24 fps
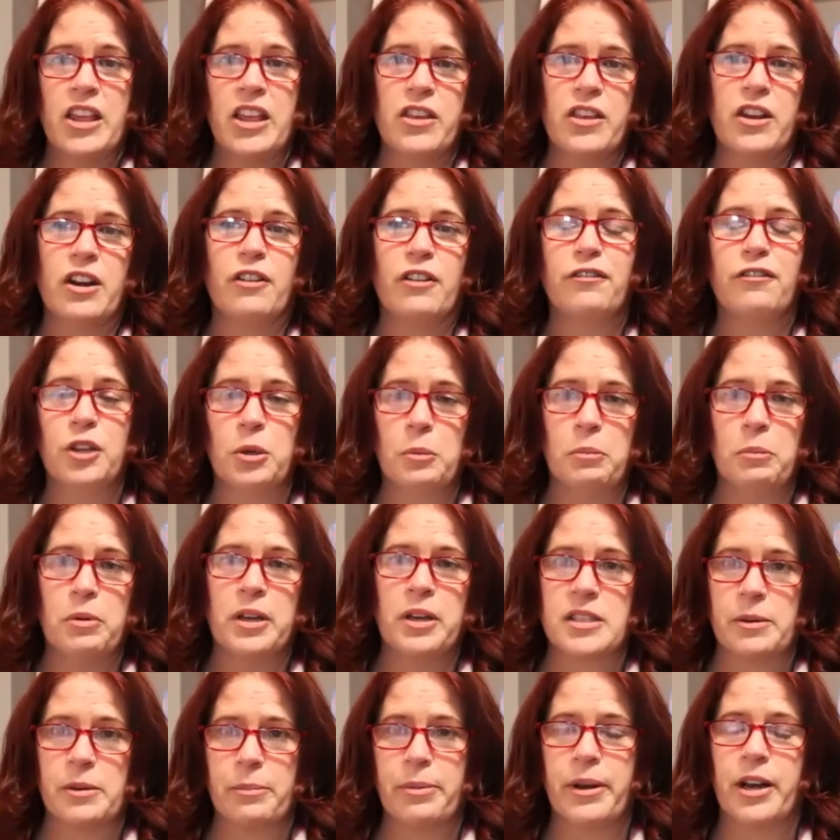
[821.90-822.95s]
And then a few
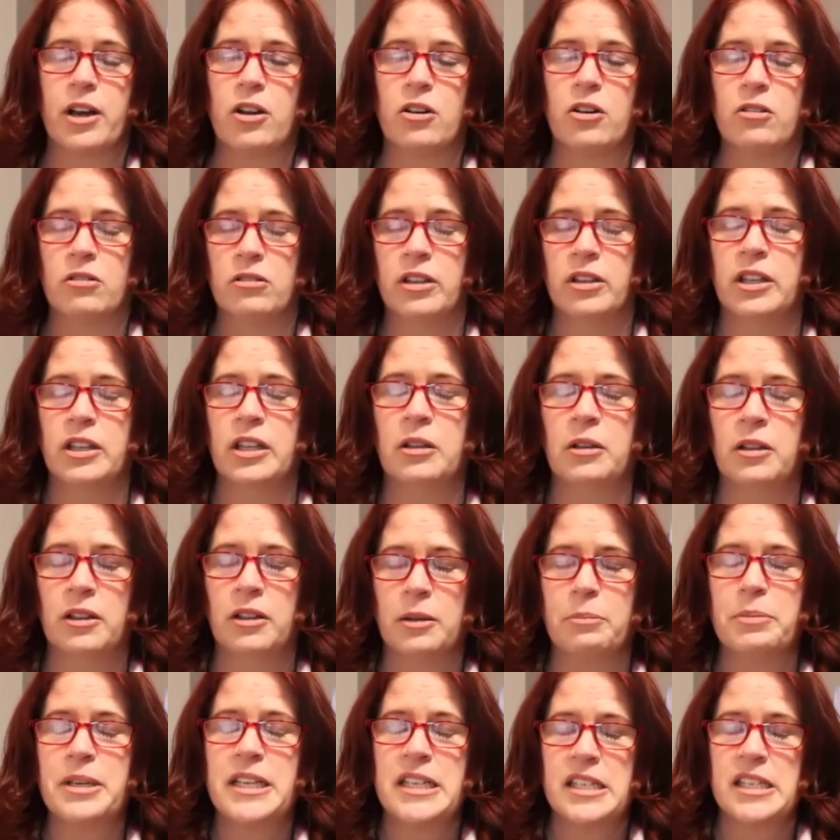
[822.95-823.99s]
bits about
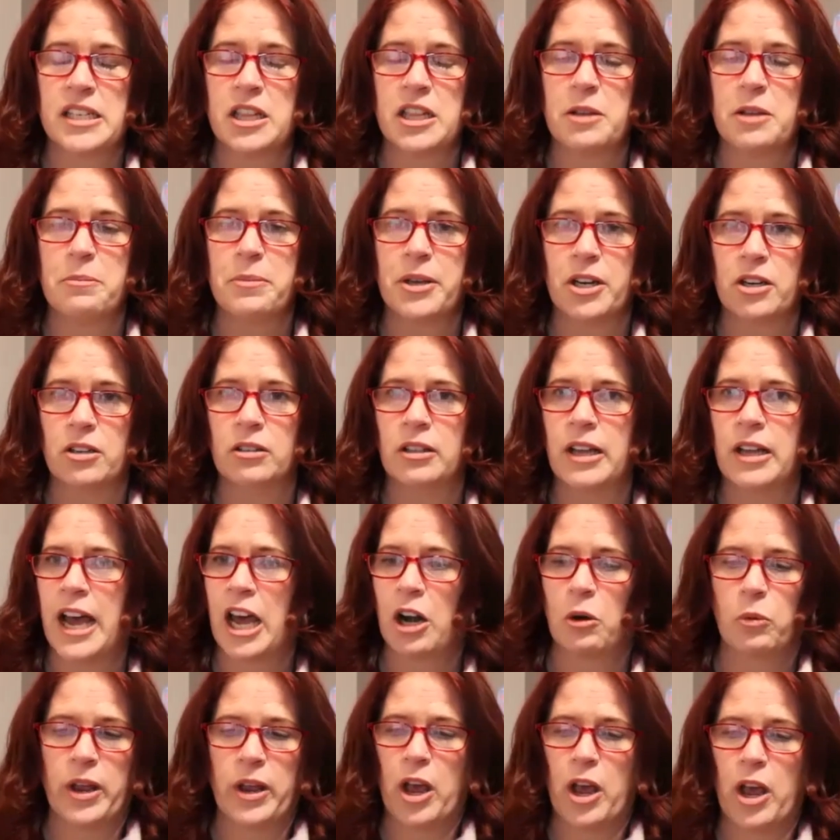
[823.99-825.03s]
the piece in the middle.
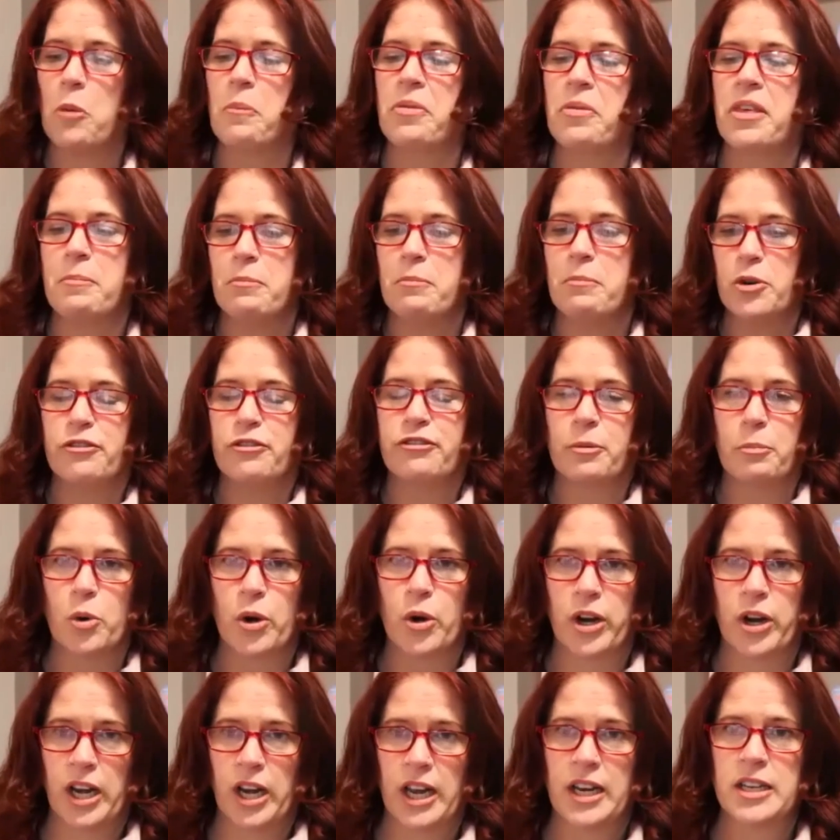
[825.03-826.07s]
How do we help them move from
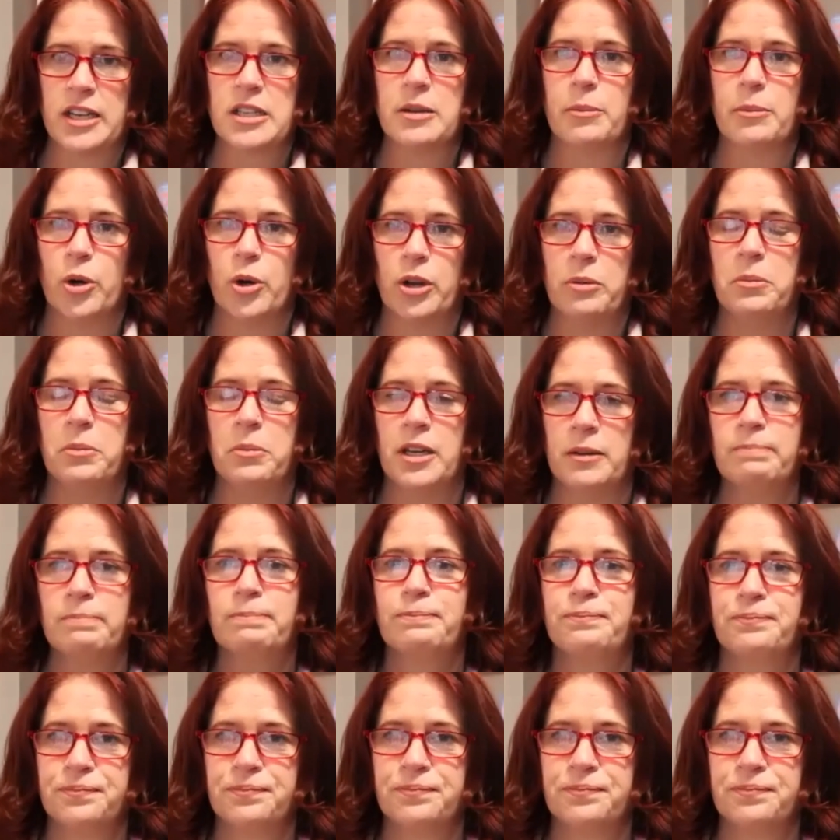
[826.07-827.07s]
point A to point B?